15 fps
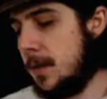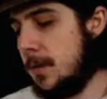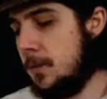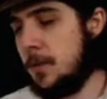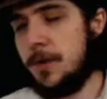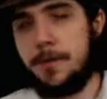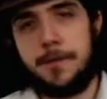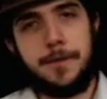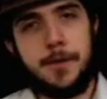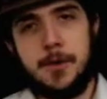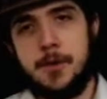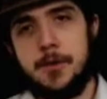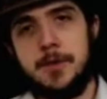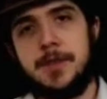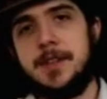What
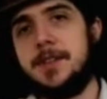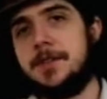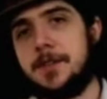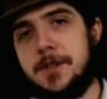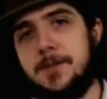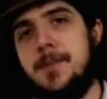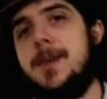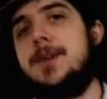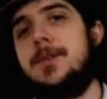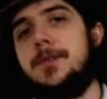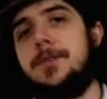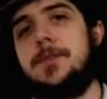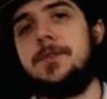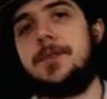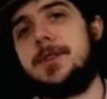foods and
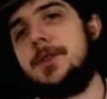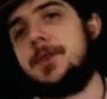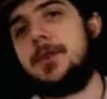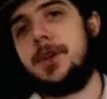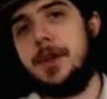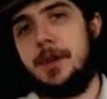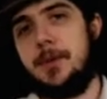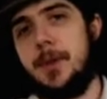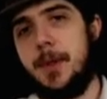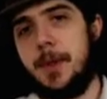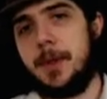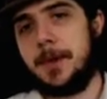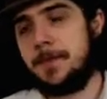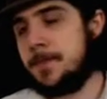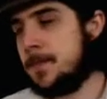smells you associate with it.